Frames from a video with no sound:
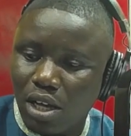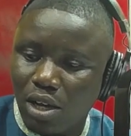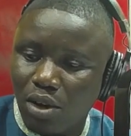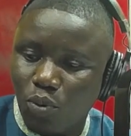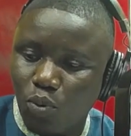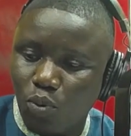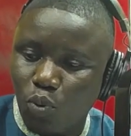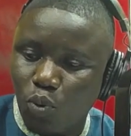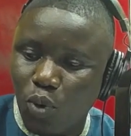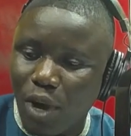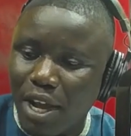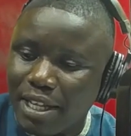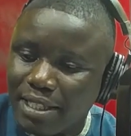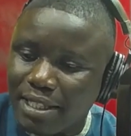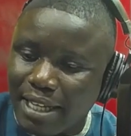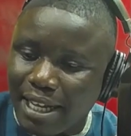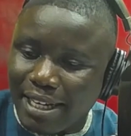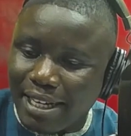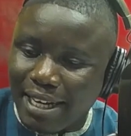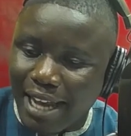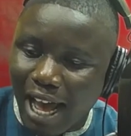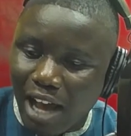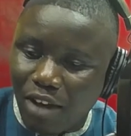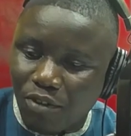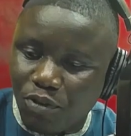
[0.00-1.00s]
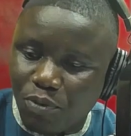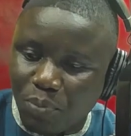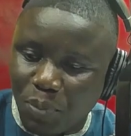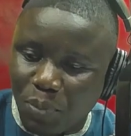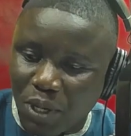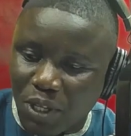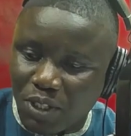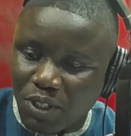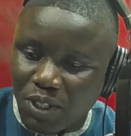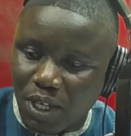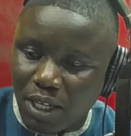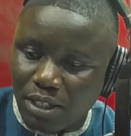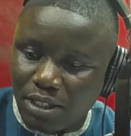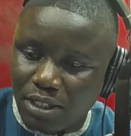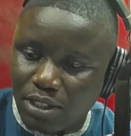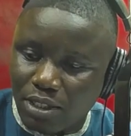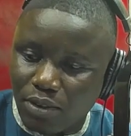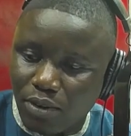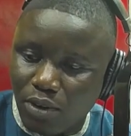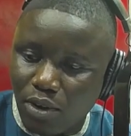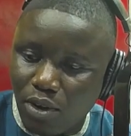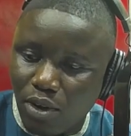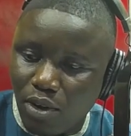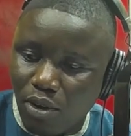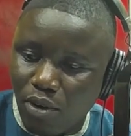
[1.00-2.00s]
wait and have
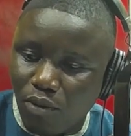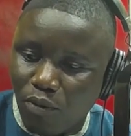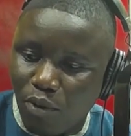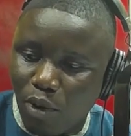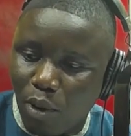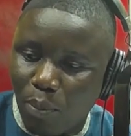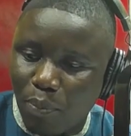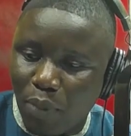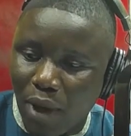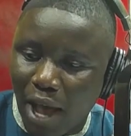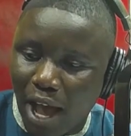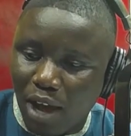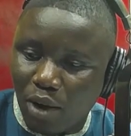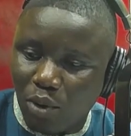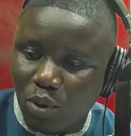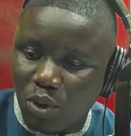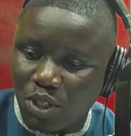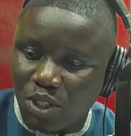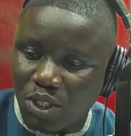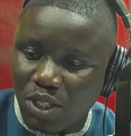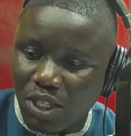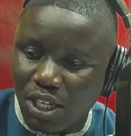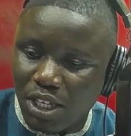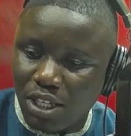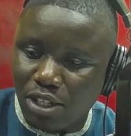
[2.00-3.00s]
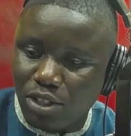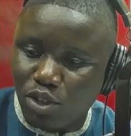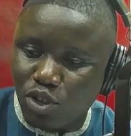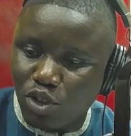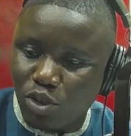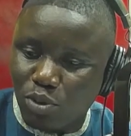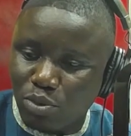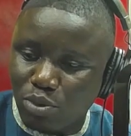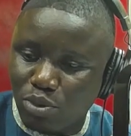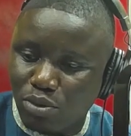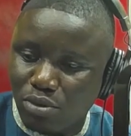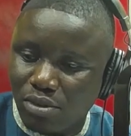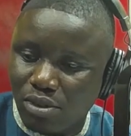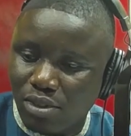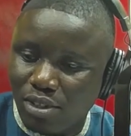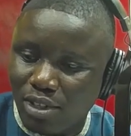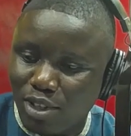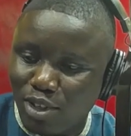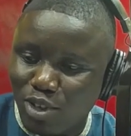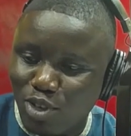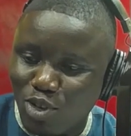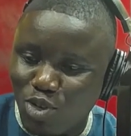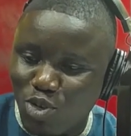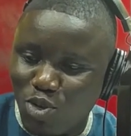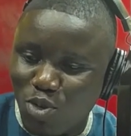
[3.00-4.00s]
patience for Park Kwesi Indum
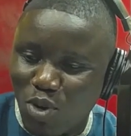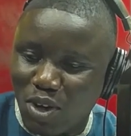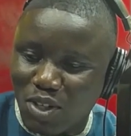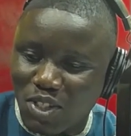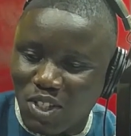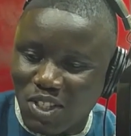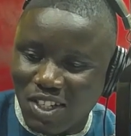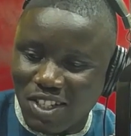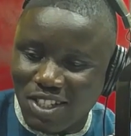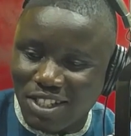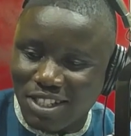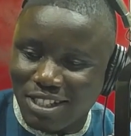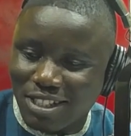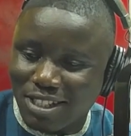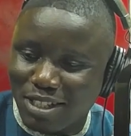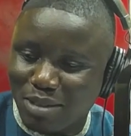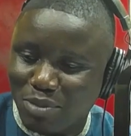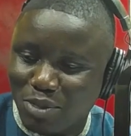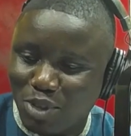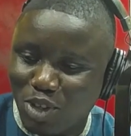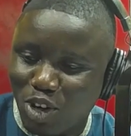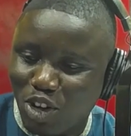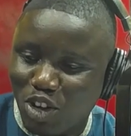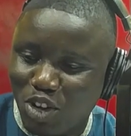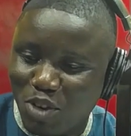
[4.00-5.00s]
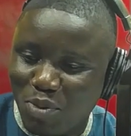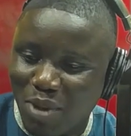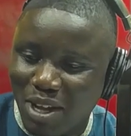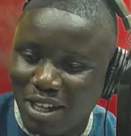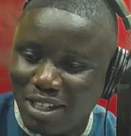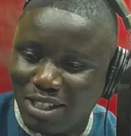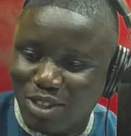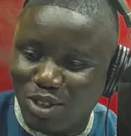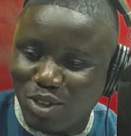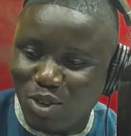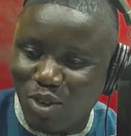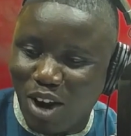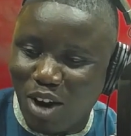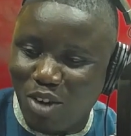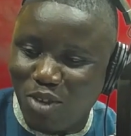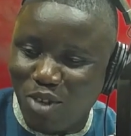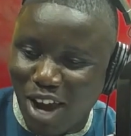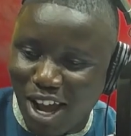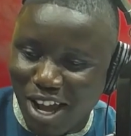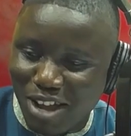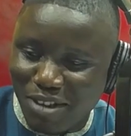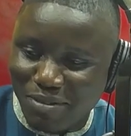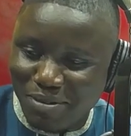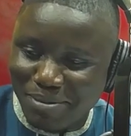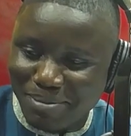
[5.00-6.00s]
dual citizenship documents to
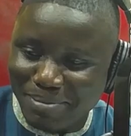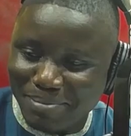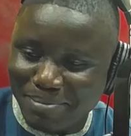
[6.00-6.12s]
arrive.